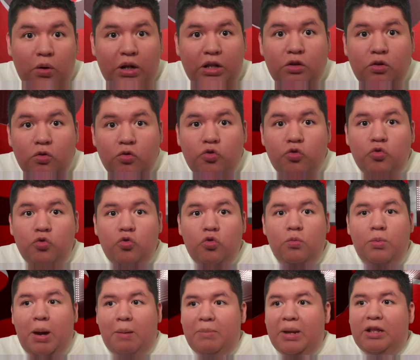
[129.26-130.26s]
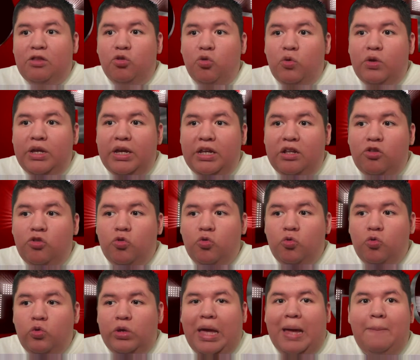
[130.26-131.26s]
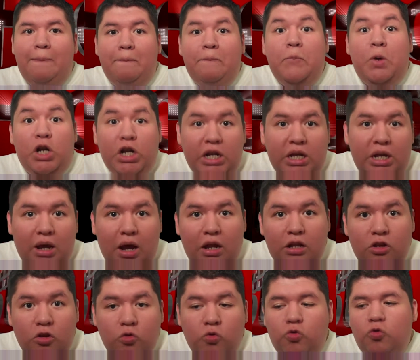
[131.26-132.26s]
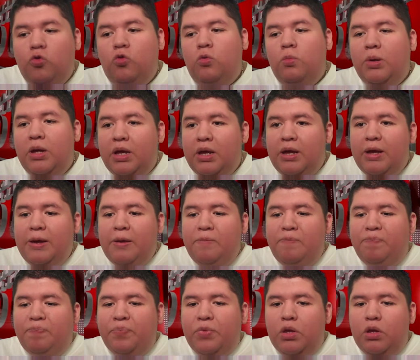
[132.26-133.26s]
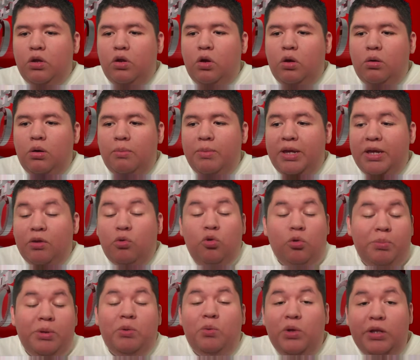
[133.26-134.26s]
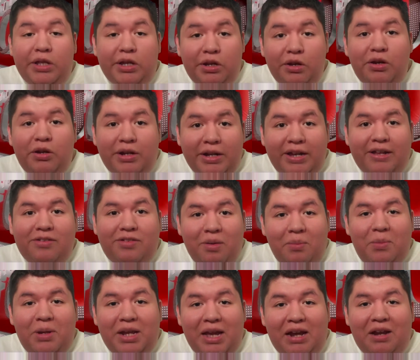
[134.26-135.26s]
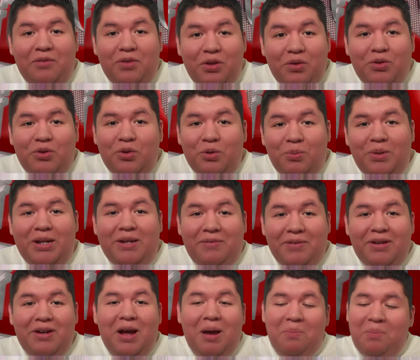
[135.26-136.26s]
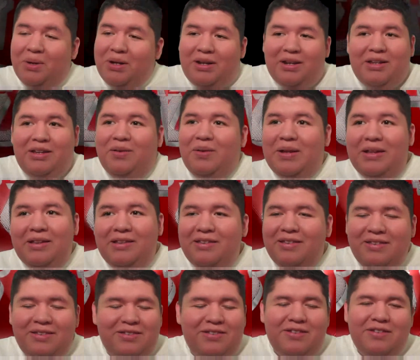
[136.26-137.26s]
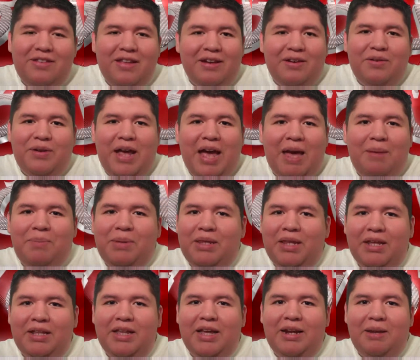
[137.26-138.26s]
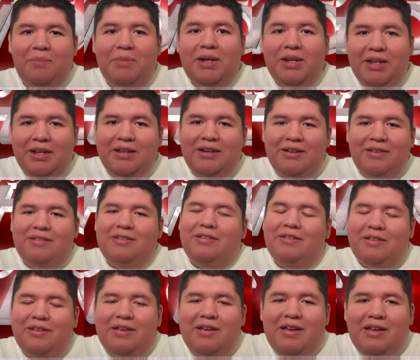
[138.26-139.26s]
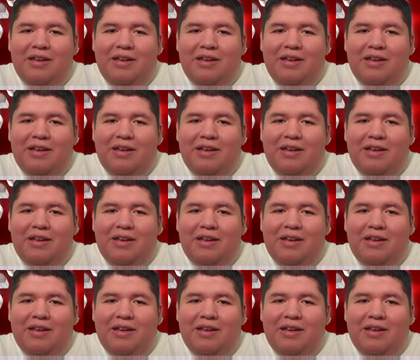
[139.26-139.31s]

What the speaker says: on YouTube. I'm not doing it to get money on YouTube. You know, I mean, it would be really good to get some money out of YouTube, even or not, but, you know, it's just not going to happen like that. I mean, it isn't.